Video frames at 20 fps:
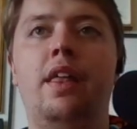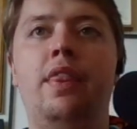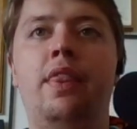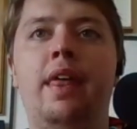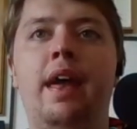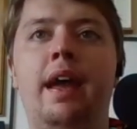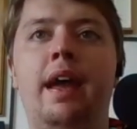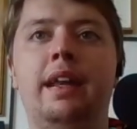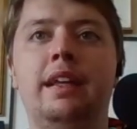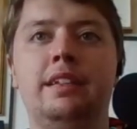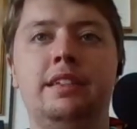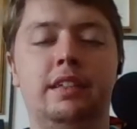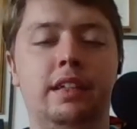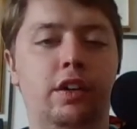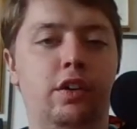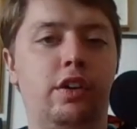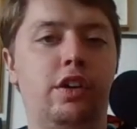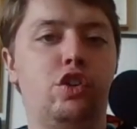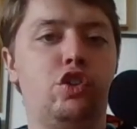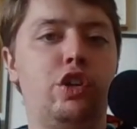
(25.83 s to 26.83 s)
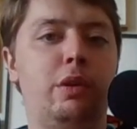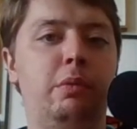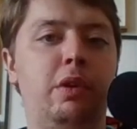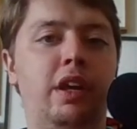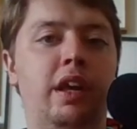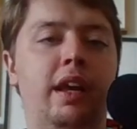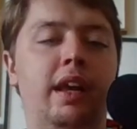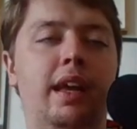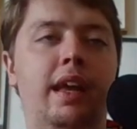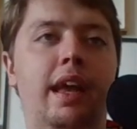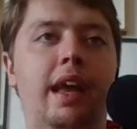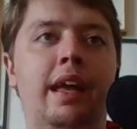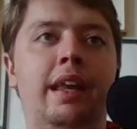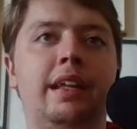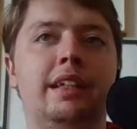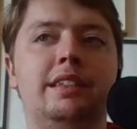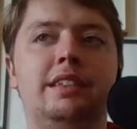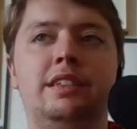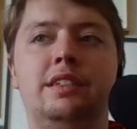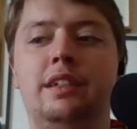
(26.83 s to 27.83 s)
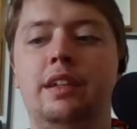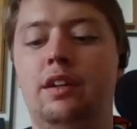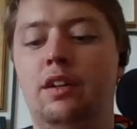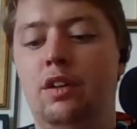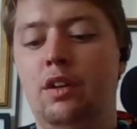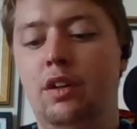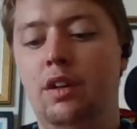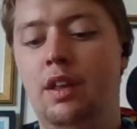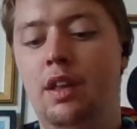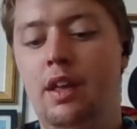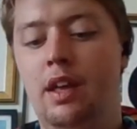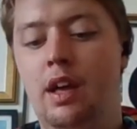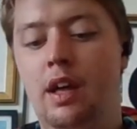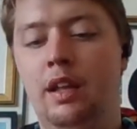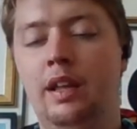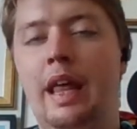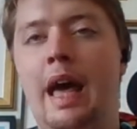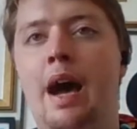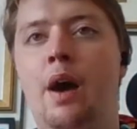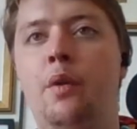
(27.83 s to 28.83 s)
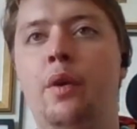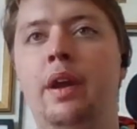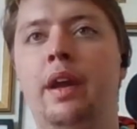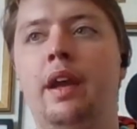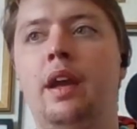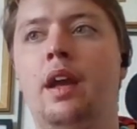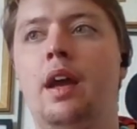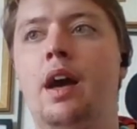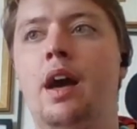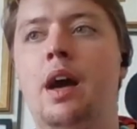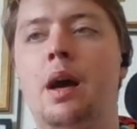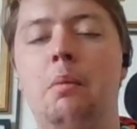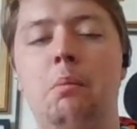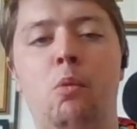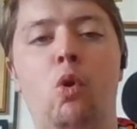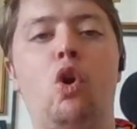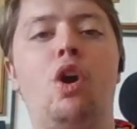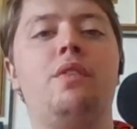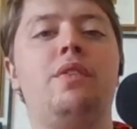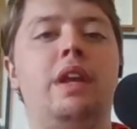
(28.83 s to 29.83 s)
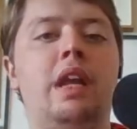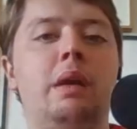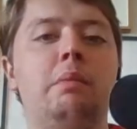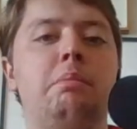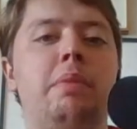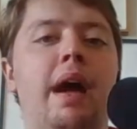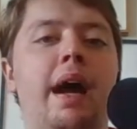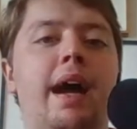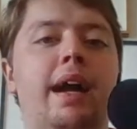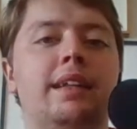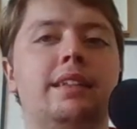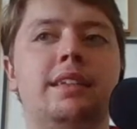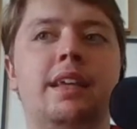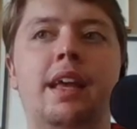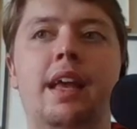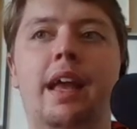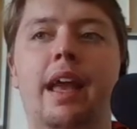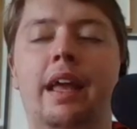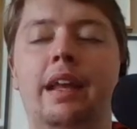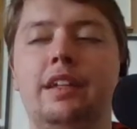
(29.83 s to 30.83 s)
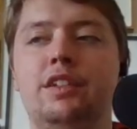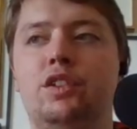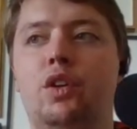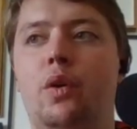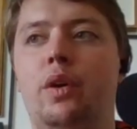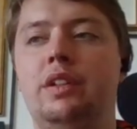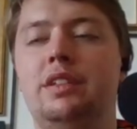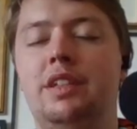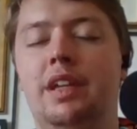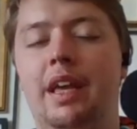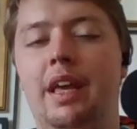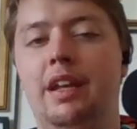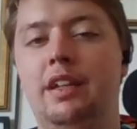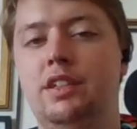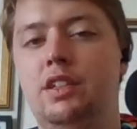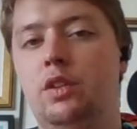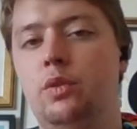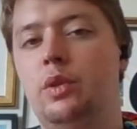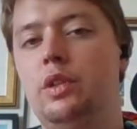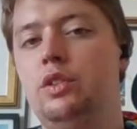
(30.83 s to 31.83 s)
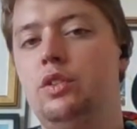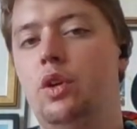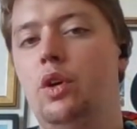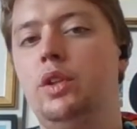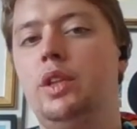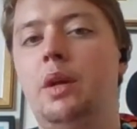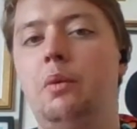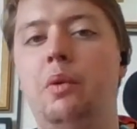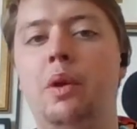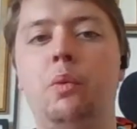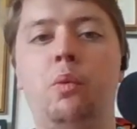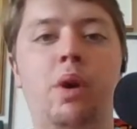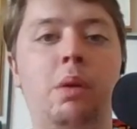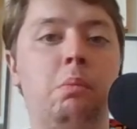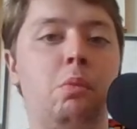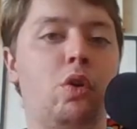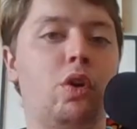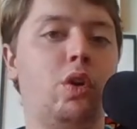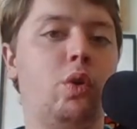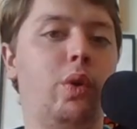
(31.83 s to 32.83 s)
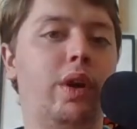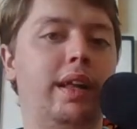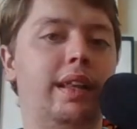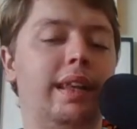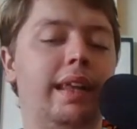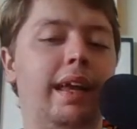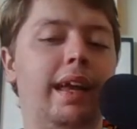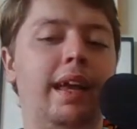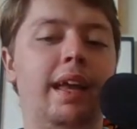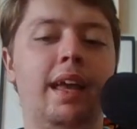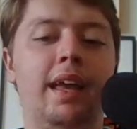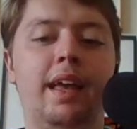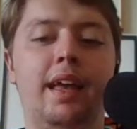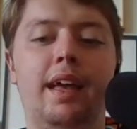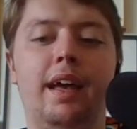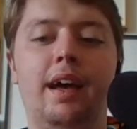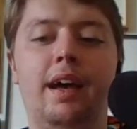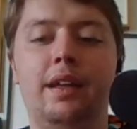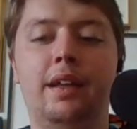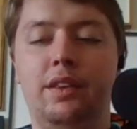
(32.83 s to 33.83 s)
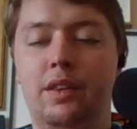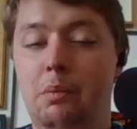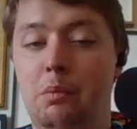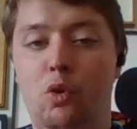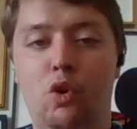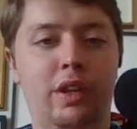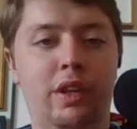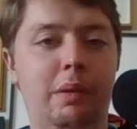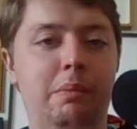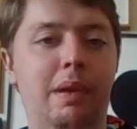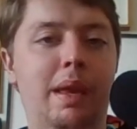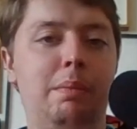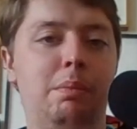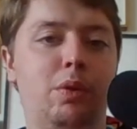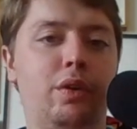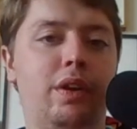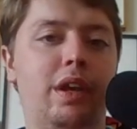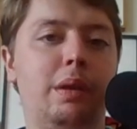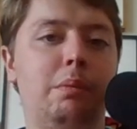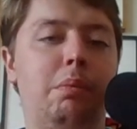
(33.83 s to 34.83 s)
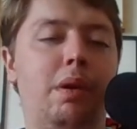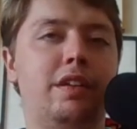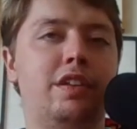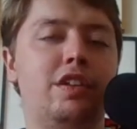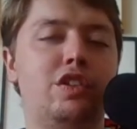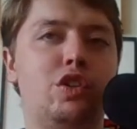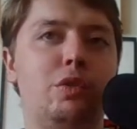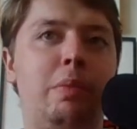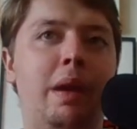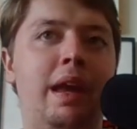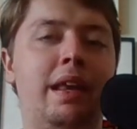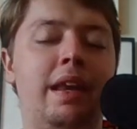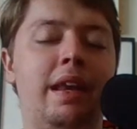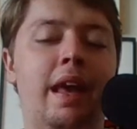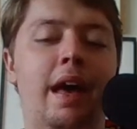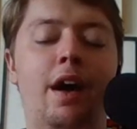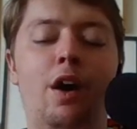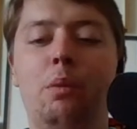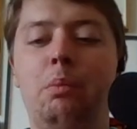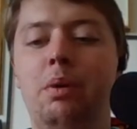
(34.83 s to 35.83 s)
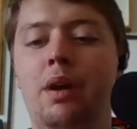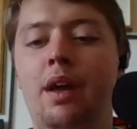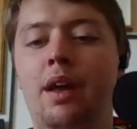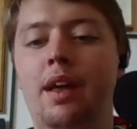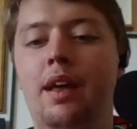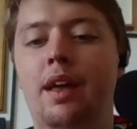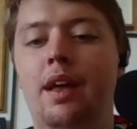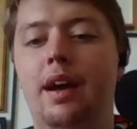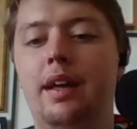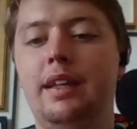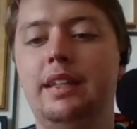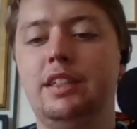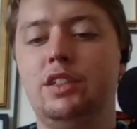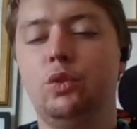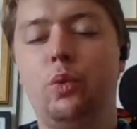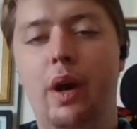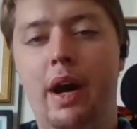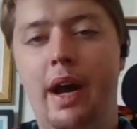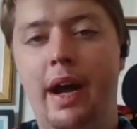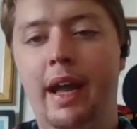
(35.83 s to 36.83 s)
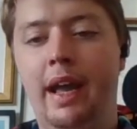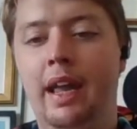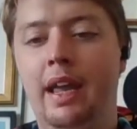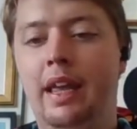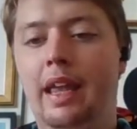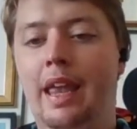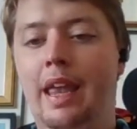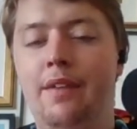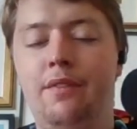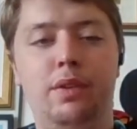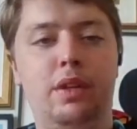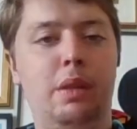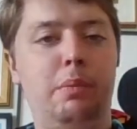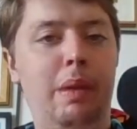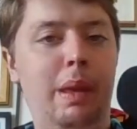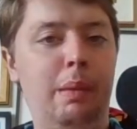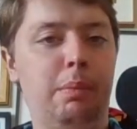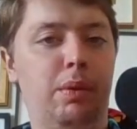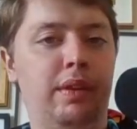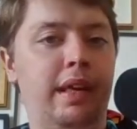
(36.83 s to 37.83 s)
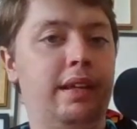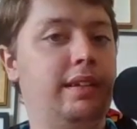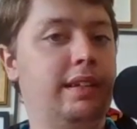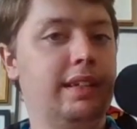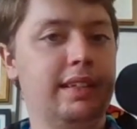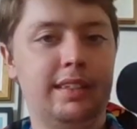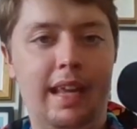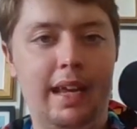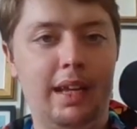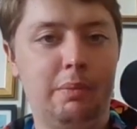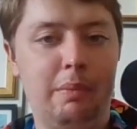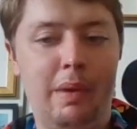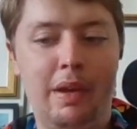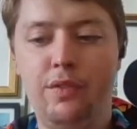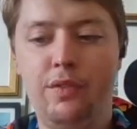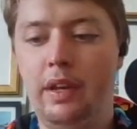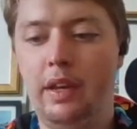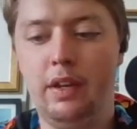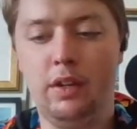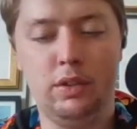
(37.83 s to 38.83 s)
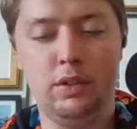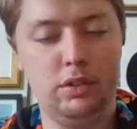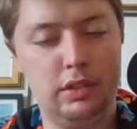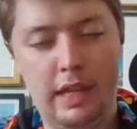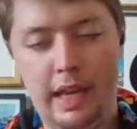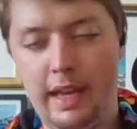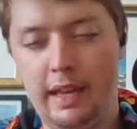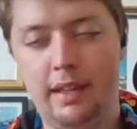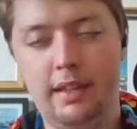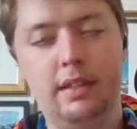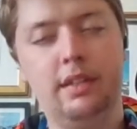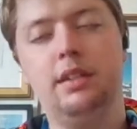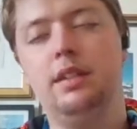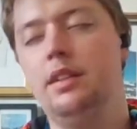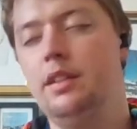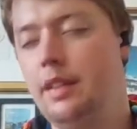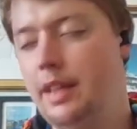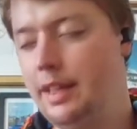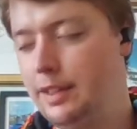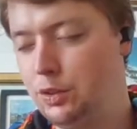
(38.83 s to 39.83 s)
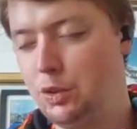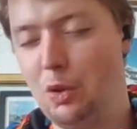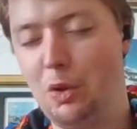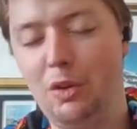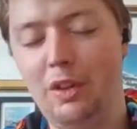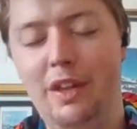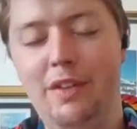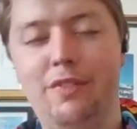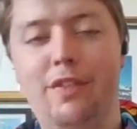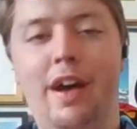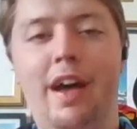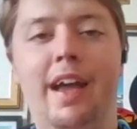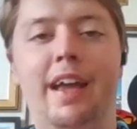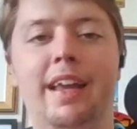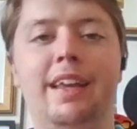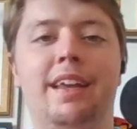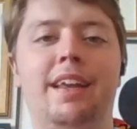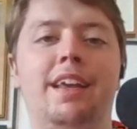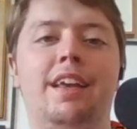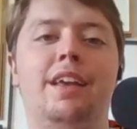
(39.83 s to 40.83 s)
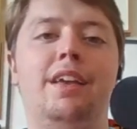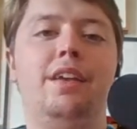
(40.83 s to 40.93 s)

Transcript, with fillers: that is still contributing and it's still allowing uh, more of an impact, and it's going to get us the result that we want more quickly. Uh, the more that people can participate and help. Uh, this is why even the people that dislike my videos, hey, that's totally fine.